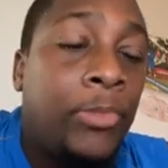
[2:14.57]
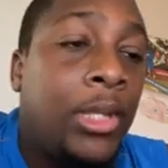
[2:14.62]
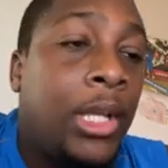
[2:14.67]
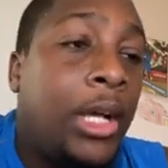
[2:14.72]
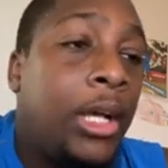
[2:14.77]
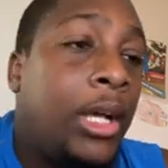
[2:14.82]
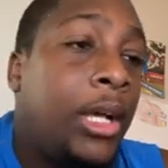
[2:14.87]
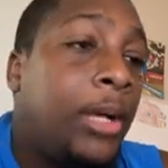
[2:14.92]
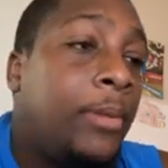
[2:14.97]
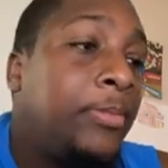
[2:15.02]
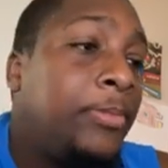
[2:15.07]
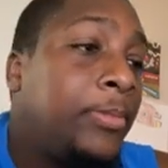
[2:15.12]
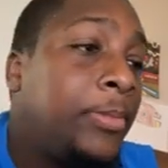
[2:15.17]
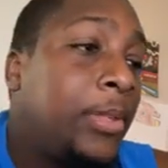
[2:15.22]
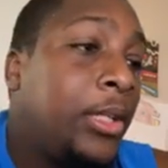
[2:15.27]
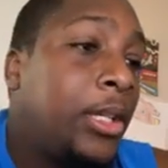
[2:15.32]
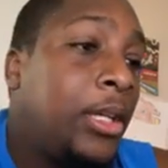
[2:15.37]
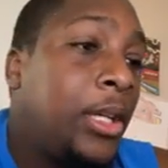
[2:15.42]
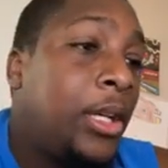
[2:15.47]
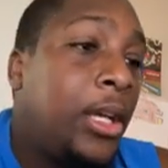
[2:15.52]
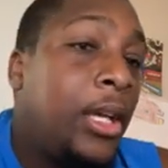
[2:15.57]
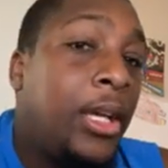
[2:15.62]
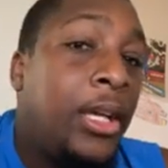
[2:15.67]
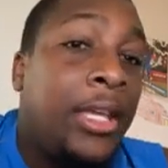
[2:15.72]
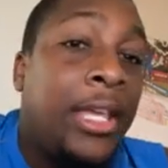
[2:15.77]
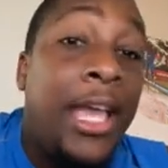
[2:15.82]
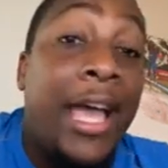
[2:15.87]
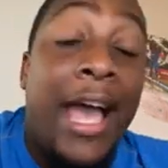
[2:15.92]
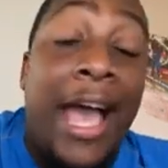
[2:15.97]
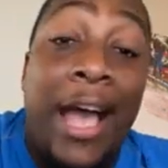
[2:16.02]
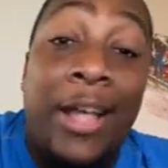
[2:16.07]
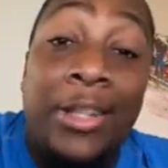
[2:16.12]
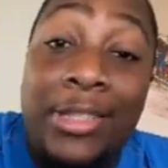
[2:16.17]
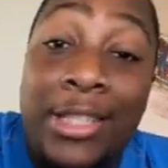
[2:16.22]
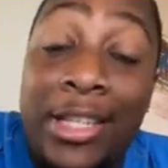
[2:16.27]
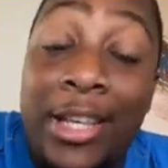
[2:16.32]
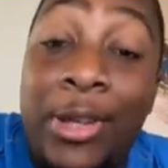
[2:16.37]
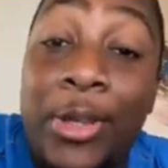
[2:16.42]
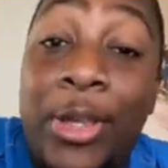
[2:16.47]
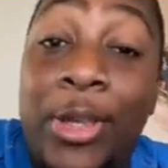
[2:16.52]
Um, yeah, I'll
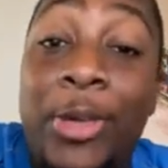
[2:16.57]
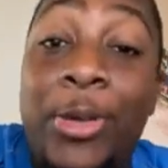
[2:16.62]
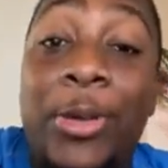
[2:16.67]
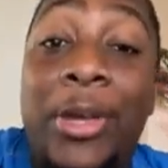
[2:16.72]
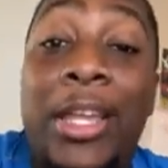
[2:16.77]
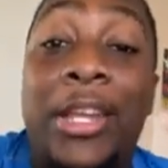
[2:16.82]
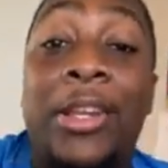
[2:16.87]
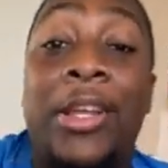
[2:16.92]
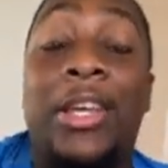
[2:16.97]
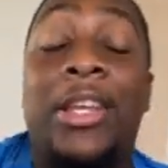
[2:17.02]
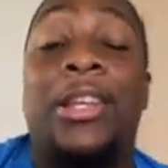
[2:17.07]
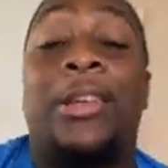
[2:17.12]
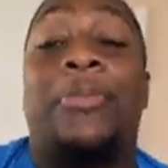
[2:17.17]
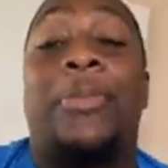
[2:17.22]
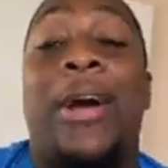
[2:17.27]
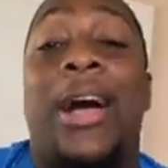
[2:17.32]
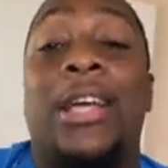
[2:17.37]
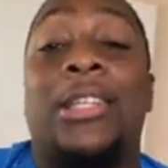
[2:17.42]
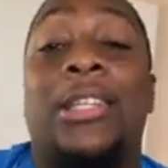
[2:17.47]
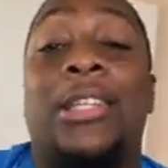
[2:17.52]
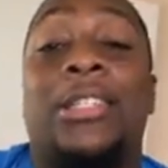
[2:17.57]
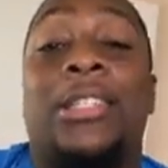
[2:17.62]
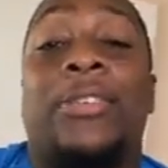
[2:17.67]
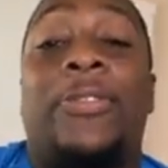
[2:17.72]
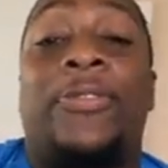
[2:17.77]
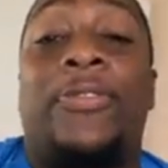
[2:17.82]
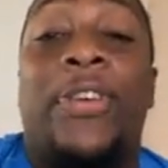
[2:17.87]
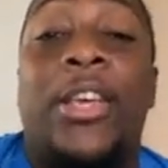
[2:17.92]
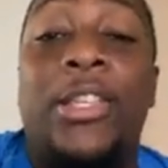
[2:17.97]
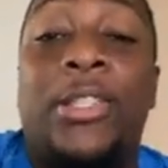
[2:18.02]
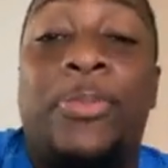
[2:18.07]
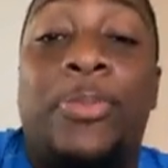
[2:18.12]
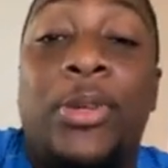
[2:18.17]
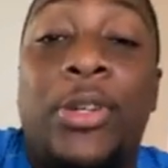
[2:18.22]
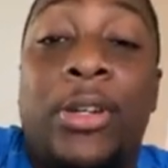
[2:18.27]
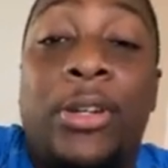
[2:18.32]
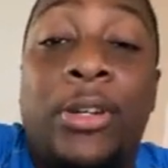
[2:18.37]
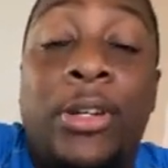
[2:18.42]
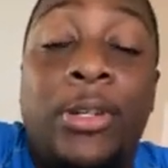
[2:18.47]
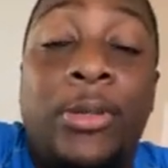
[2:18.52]
tell you in, in a positive
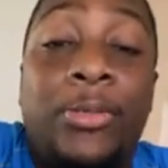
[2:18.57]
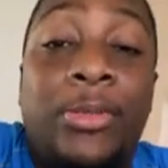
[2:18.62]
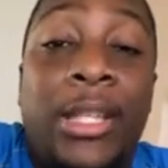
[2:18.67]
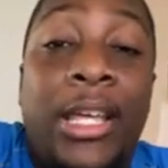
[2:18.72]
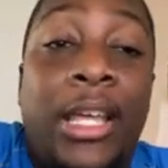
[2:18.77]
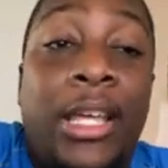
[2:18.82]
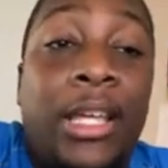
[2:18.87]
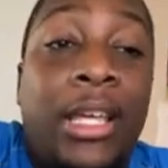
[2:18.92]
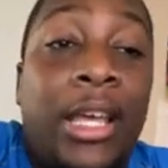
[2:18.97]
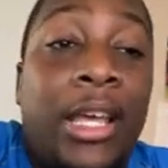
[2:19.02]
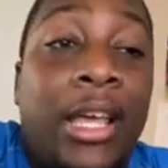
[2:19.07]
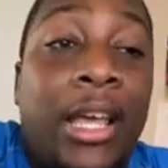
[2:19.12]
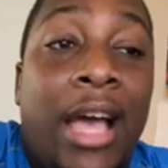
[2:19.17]
Facebook group that